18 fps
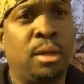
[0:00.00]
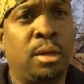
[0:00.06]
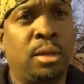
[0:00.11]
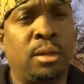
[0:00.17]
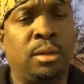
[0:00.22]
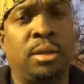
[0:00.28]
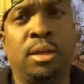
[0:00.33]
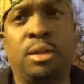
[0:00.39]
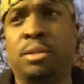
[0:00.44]

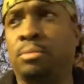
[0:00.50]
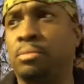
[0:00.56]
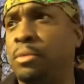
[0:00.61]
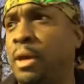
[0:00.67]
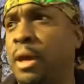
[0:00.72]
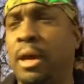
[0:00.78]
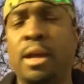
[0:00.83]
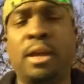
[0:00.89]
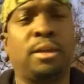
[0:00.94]
this
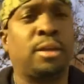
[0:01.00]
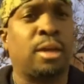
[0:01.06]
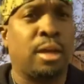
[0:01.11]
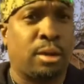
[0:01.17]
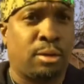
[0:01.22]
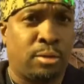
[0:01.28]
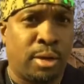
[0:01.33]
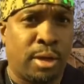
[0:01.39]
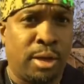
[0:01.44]

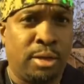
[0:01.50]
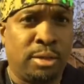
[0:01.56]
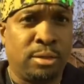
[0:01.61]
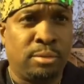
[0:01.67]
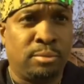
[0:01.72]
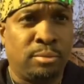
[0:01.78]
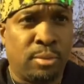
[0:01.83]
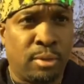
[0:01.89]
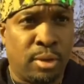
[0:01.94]
Antichrist
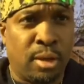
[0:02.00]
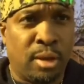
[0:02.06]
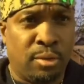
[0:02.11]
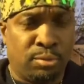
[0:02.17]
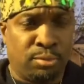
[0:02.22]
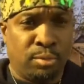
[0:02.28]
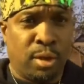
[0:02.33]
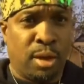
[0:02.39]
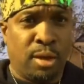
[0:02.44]

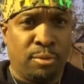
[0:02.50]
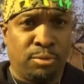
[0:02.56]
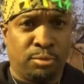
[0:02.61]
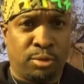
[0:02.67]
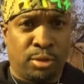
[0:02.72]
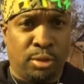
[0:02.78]
have